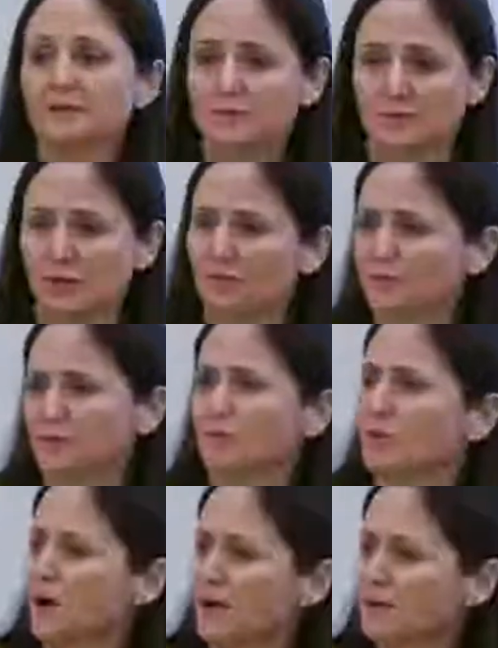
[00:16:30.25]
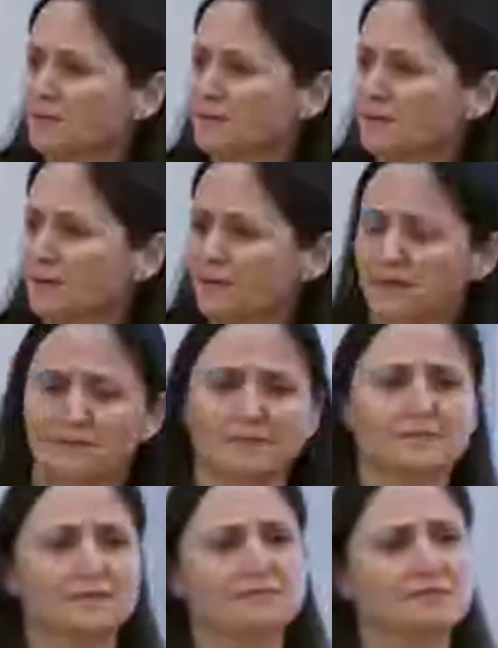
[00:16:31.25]
self-surprise, if
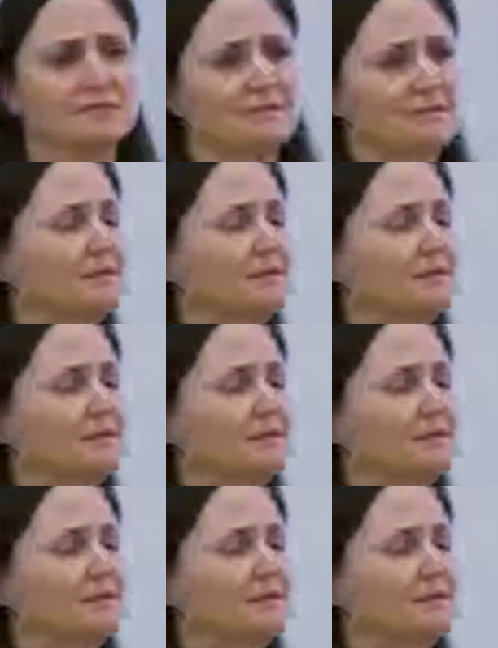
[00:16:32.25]
that's even